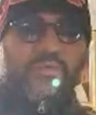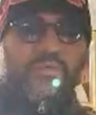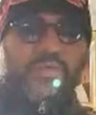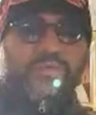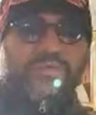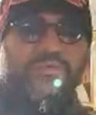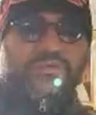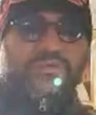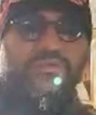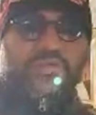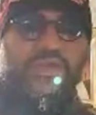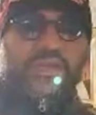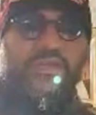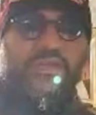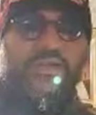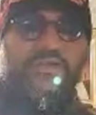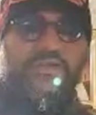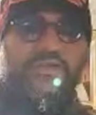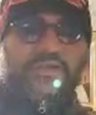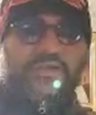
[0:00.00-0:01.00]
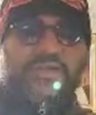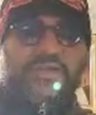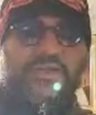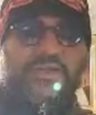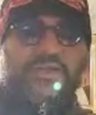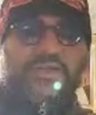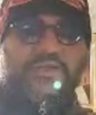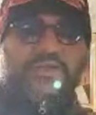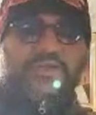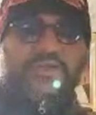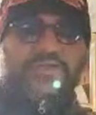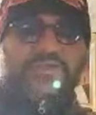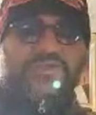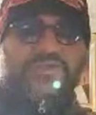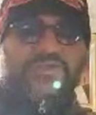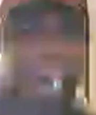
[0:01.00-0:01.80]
entailed the destruction,